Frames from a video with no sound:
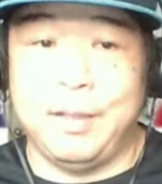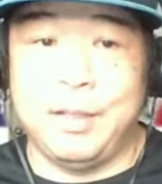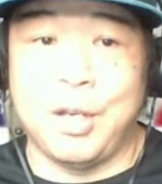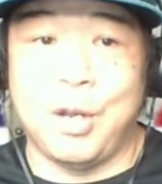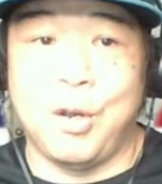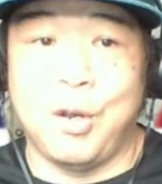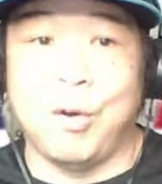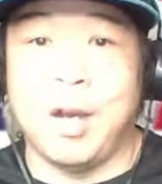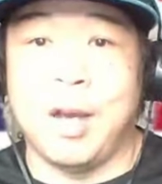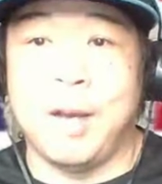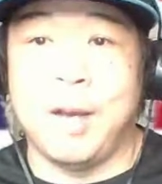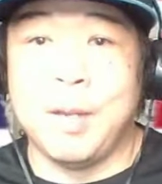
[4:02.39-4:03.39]
So,
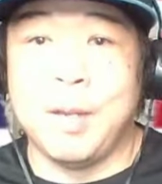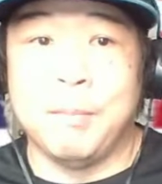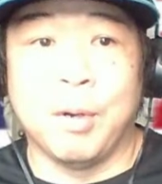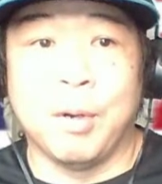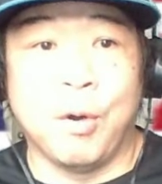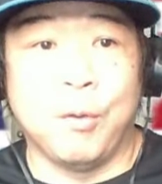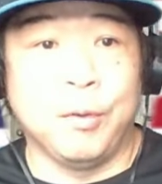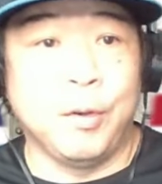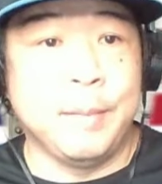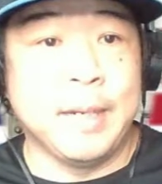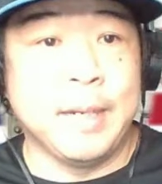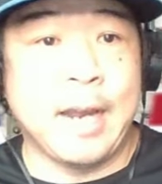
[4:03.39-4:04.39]
uh, but hopefully
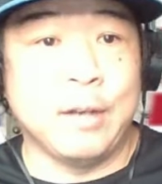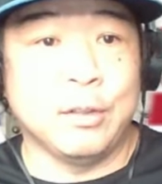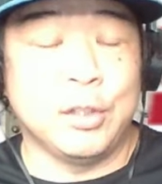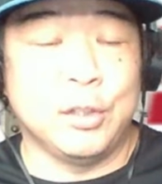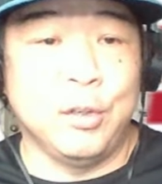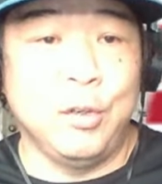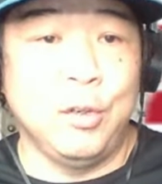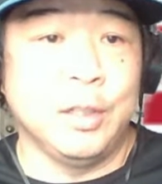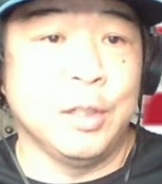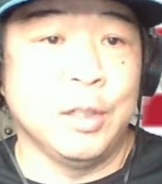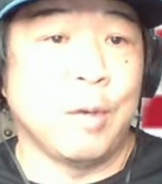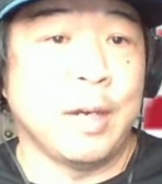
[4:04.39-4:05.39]
it'll be out soon
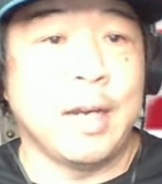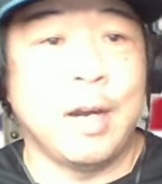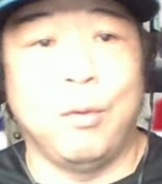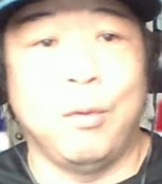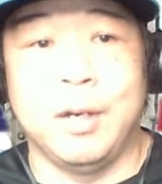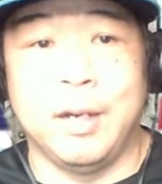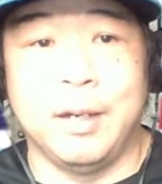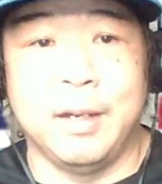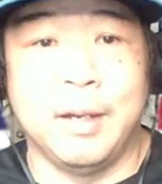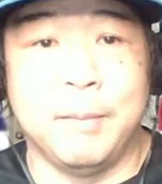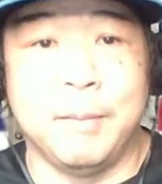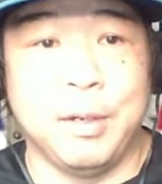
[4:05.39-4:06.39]
because right now we're in the
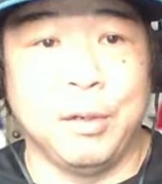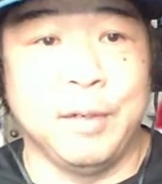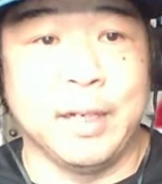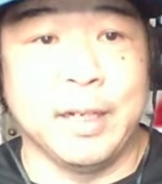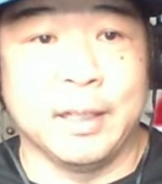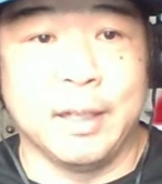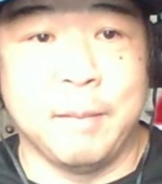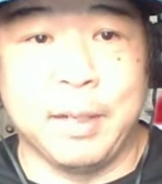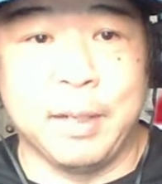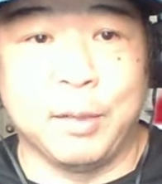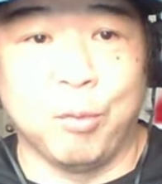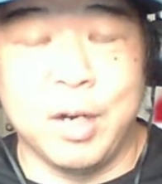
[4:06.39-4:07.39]
uh, middle of the
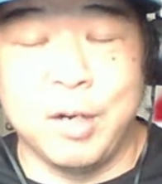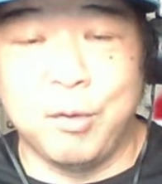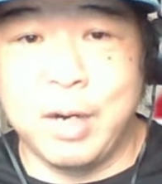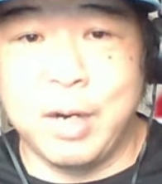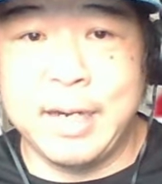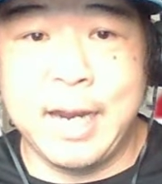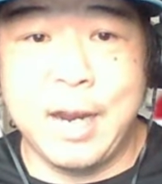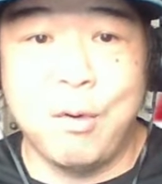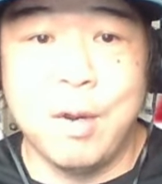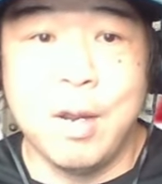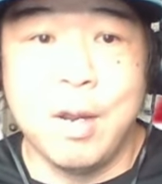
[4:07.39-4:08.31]
Olympic run right now.